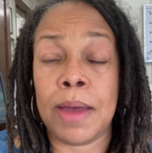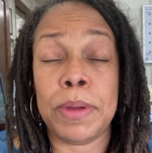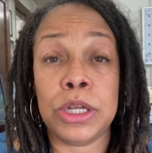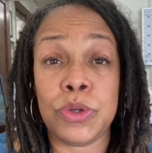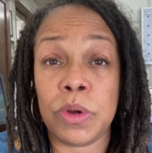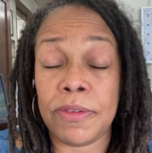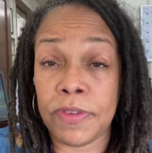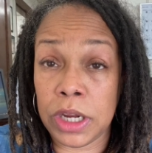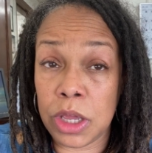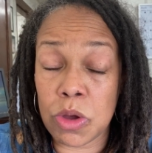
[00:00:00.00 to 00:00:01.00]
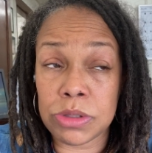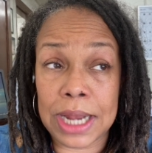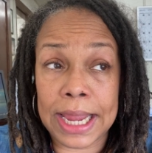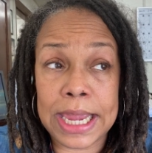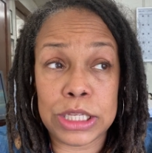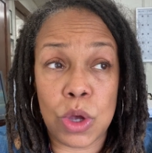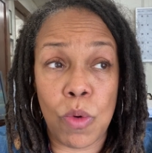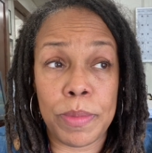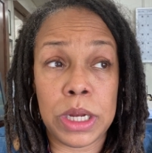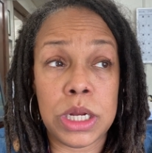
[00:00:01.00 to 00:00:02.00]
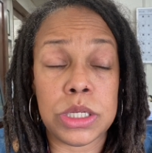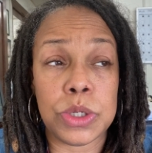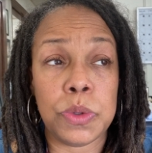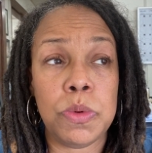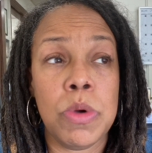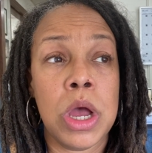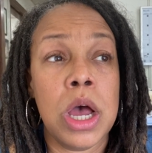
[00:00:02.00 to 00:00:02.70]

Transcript: I've been doing the videos like he told me to do.